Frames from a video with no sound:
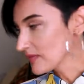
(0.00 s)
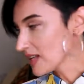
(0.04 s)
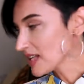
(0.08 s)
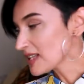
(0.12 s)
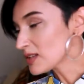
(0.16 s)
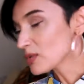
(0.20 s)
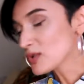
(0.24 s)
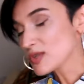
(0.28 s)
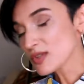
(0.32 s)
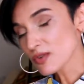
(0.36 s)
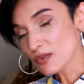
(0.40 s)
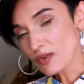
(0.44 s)

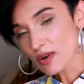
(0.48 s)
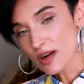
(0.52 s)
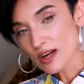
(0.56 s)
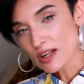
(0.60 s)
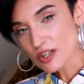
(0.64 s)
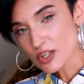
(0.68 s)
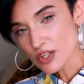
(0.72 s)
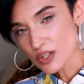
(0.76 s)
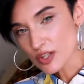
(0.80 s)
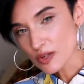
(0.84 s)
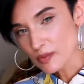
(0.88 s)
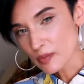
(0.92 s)
It was
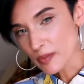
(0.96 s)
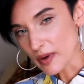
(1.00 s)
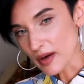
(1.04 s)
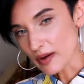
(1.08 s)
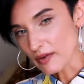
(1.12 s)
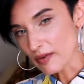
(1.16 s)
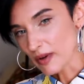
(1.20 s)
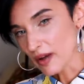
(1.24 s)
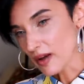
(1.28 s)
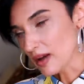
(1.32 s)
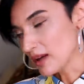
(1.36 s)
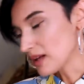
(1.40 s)
Crush
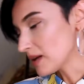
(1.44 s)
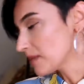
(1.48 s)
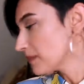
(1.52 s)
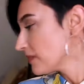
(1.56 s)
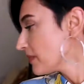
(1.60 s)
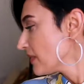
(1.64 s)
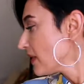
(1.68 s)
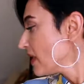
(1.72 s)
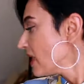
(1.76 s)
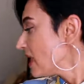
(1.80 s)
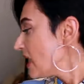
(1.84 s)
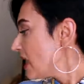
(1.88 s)
by Rihanna.
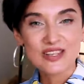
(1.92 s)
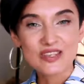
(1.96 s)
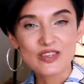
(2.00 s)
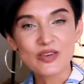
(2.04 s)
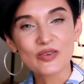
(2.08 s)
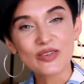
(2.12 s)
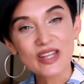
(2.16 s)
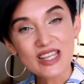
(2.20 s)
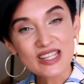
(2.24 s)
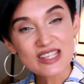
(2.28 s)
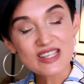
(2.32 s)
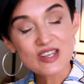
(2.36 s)

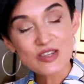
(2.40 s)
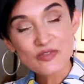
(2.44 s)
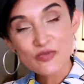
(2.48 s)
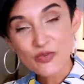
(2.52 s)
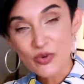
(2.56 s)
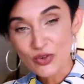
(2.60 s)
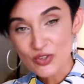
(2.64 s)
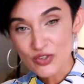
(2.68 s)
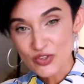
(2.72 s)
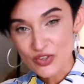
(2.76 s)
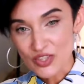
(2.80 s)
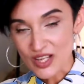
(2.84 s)
So that's it
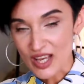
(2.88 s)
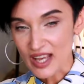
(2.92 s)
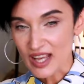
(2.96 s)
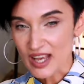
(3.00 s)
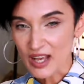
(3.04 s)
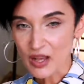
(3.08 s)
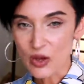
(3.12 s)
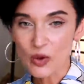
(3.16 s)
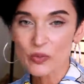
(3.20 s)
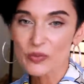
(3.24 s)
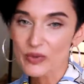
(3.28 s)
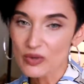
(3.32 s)
for today.
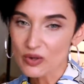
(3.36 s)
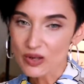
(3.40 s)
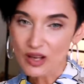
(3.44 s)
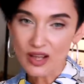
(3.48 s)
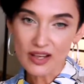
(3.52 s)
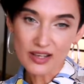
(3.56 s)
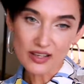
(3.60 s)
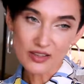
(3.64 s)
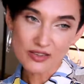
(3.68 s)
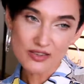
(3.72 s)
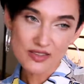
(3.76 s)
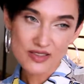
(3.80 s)
I hope you
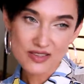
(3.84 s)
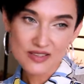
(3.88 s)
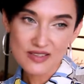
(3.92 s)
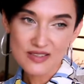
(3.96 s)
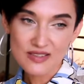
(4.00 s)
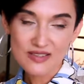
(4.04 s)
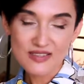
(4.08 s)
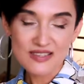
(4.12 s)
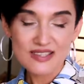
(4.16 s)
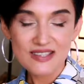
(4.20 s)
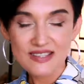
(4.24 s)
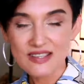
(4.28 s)
liked
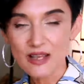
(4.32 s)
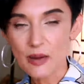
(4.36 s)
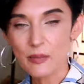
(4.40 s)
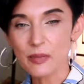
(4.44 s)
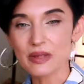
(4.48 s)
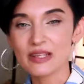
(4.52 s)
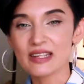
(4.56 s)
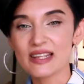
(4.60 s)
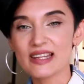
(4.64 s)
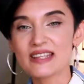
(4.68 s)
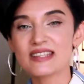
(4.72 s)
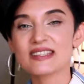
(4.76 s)

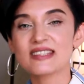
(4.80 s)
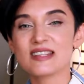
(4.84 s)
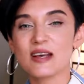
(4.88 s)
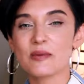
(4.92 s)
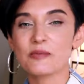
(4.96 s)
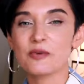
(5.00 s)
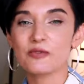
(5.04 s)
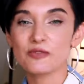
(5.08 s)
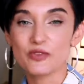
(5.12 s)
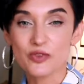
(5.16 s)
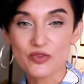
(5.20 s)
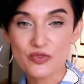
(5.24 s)
at least
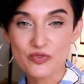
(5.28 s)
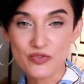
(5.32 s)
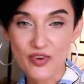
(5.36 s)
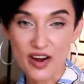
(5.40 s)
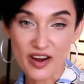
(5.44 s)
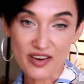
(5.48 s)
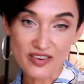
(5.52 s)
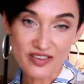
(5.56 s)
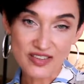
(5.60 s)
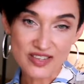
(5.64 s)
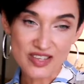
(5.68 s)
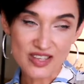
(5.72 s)
some of those
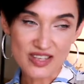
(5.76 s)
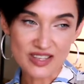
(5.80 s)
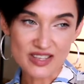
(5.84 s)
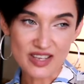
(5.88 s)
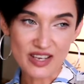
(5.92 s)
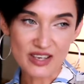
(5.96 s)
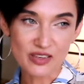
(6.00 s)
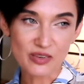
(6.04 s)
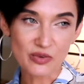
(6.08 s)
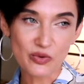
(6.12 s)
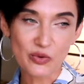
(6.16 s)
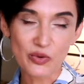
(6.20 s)
fragrances,
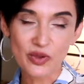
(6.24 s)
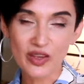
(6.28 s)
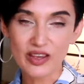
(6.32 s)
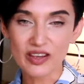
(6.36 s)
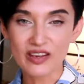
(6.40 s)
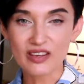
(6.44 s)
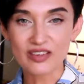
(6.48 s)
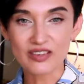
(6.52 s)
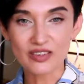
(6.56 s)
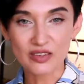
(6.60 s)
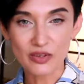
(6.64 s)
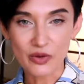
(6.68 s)
and you
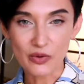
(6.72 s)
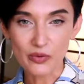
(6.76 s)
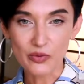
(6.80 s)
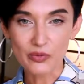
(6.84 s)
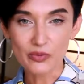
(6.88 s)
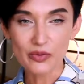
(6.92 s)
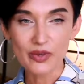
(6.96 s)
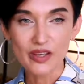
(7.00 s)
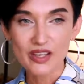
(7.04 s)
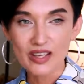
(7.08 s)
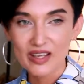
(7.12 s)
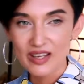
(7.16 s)
can, you
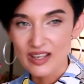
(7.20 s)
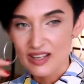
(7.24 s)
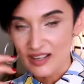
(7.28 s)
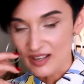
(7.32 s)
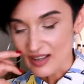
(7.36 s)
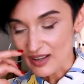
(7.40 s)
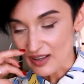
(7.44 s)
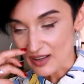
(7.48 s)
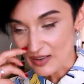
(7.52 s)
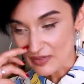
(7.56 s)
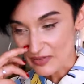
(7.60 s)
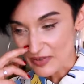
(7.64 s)
know,
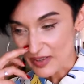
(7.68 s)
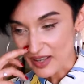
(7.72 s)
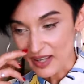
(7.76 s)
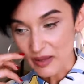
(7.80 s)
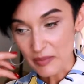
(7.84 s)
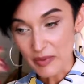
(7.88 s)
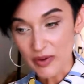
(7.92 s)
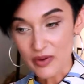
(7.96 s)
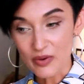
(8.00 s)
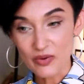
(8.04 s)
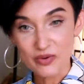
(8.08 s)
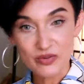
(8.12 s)
think
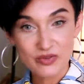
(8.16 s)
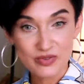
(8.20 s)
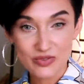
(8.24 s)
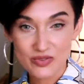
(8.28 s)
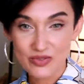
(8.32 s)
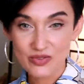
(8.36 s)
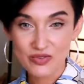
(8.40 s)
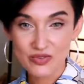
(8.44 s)
about